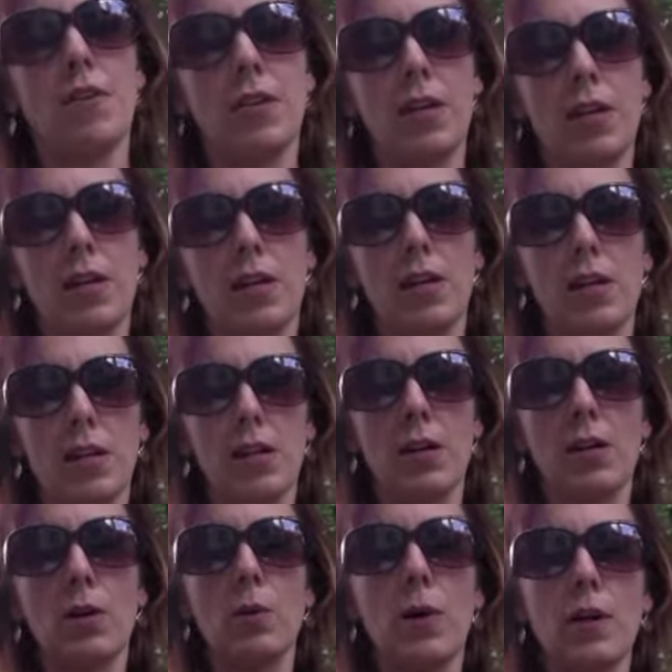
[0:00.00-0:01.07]
the
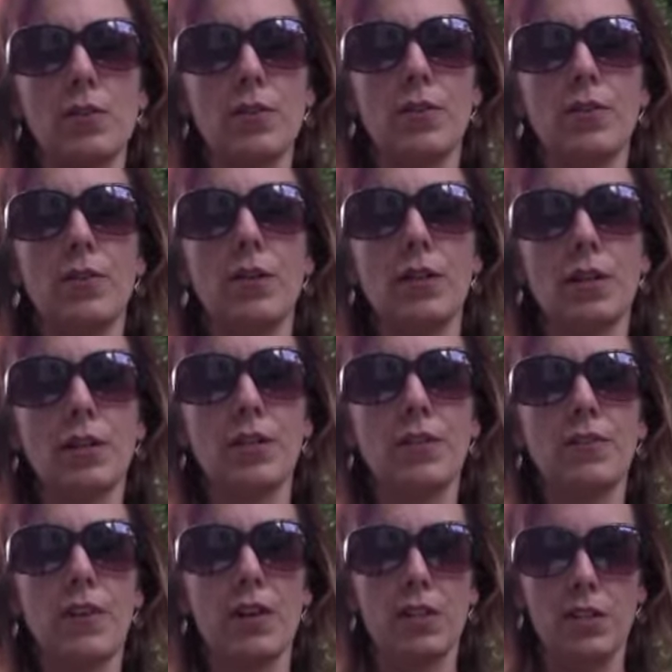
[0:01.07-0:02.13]
equation for a linear
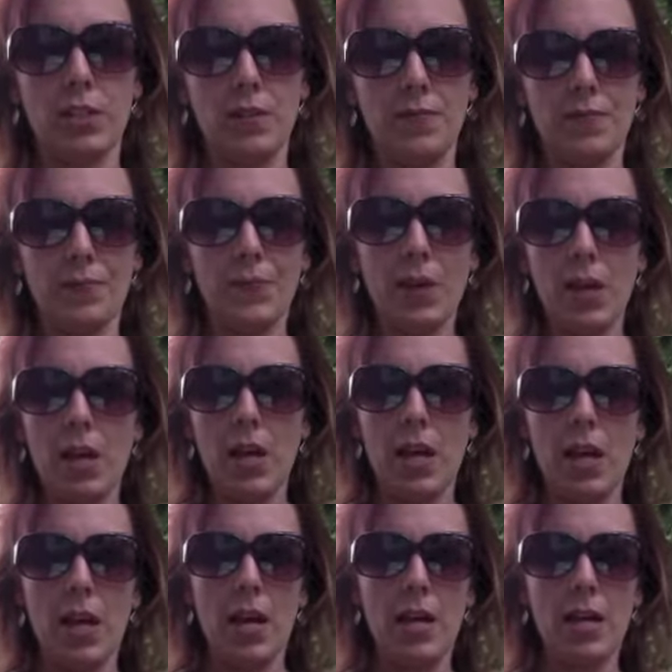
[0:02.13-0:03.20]
function.
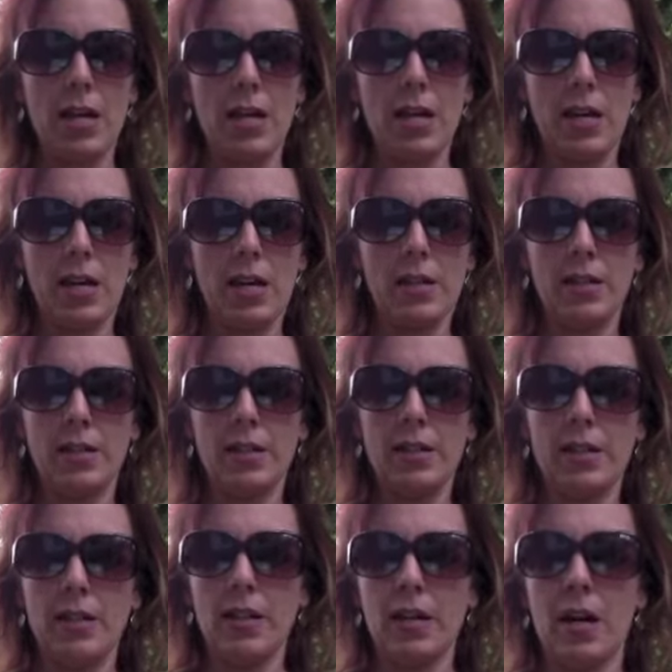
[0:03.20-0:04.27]
And
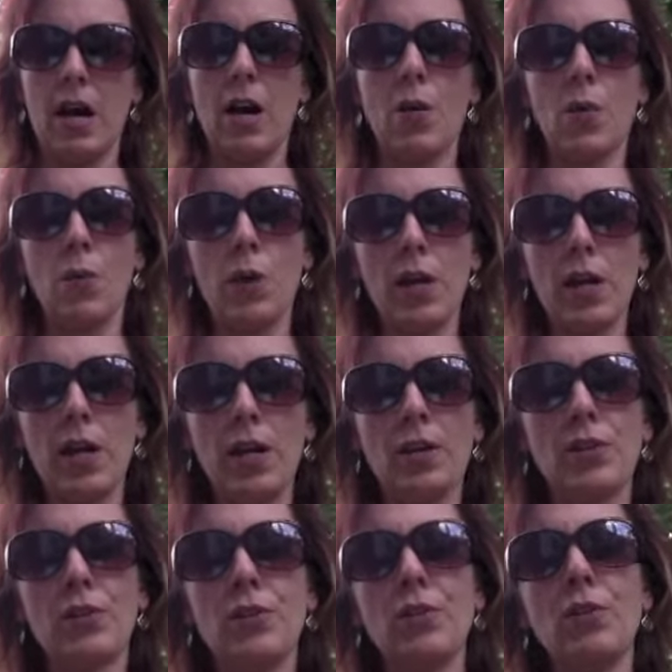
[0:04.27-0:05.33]
we
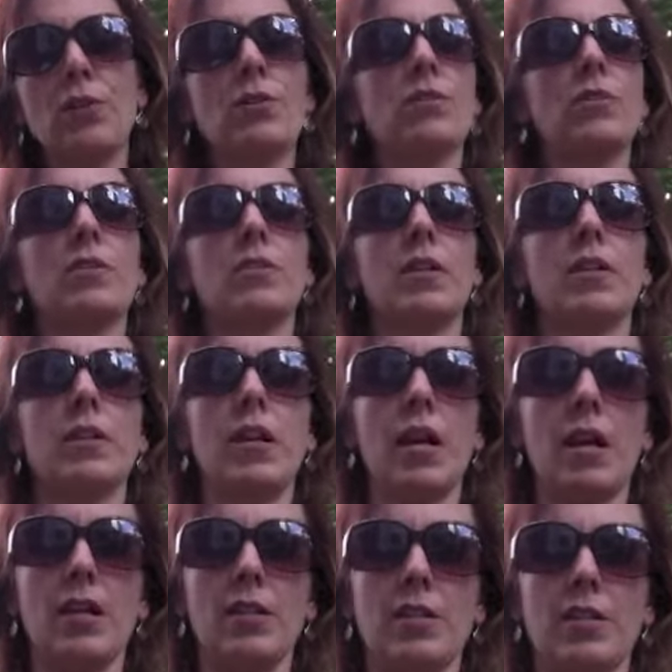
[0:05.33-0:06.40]
do use this on
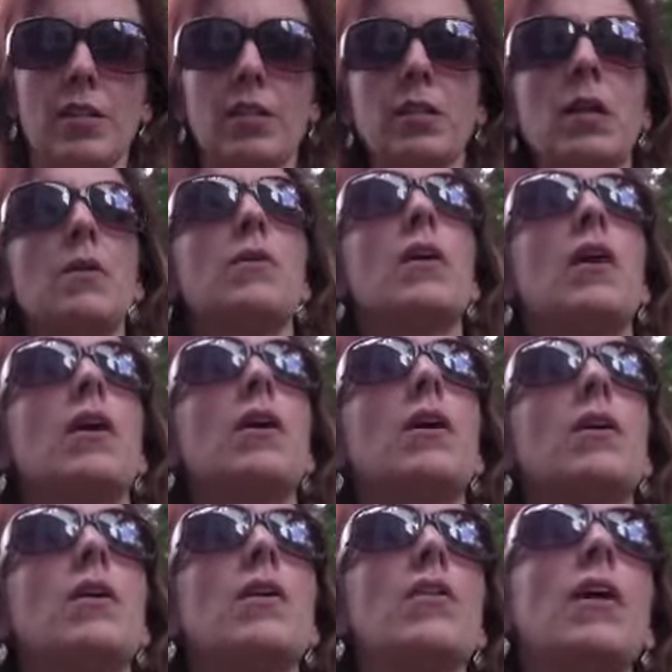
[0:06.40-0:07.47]
occasion.
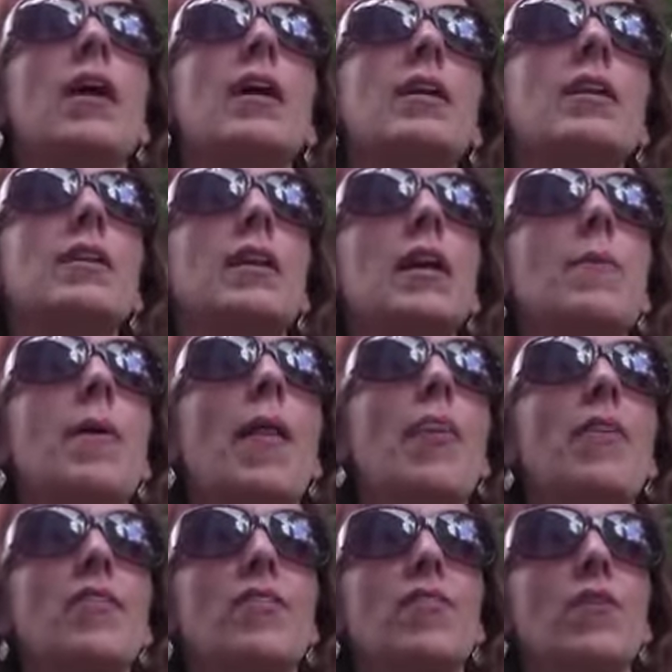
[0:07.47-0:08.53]
The handy thing about
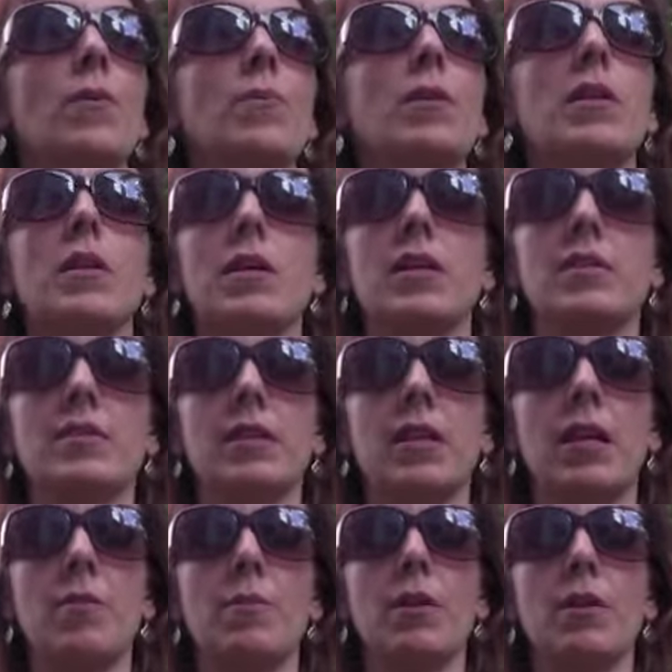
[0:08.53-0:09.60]
this formula is it
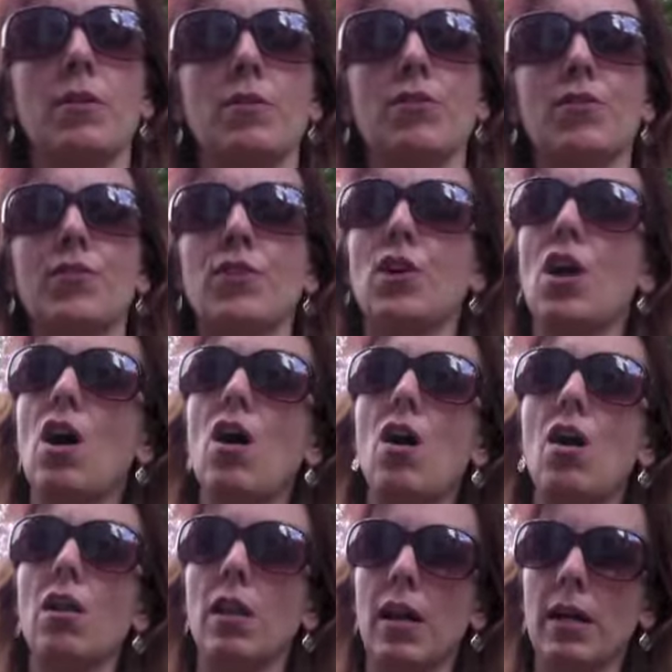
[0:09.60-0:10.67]
can be used for
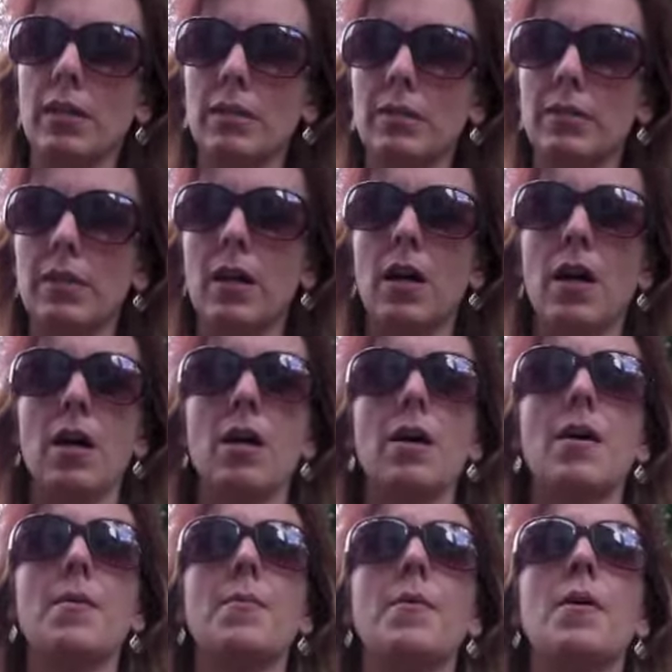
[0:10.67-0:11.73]
all lines.
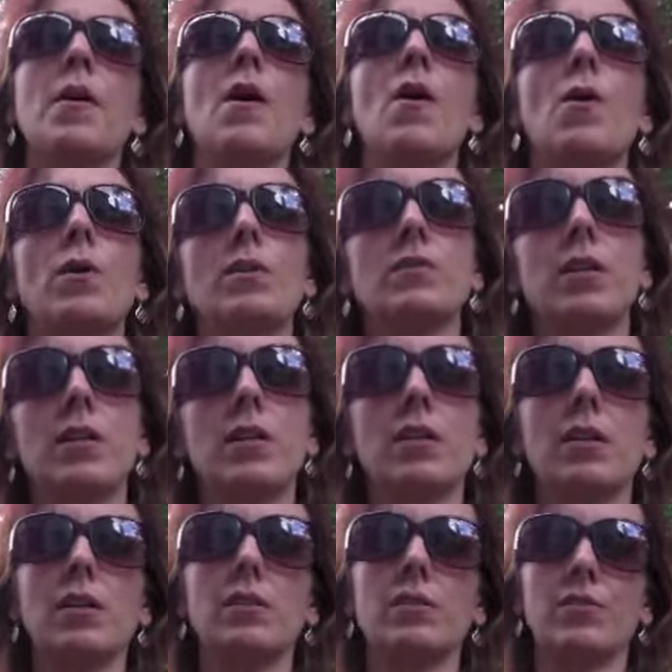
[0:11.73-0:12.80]
Horizontal
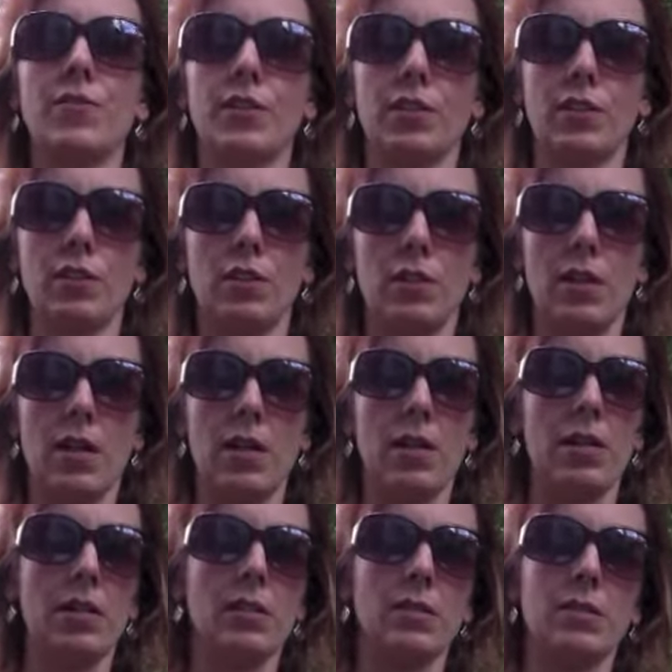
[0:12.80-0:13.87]
lines, vertical
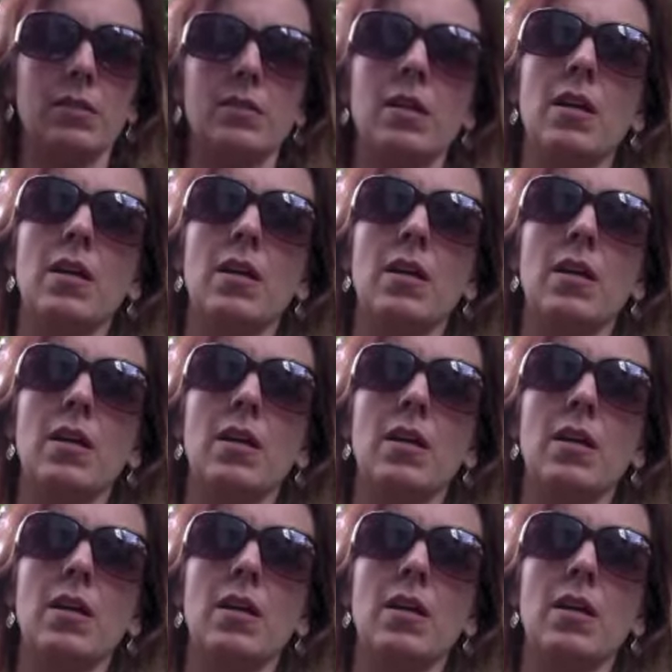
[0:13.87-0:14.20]
lines,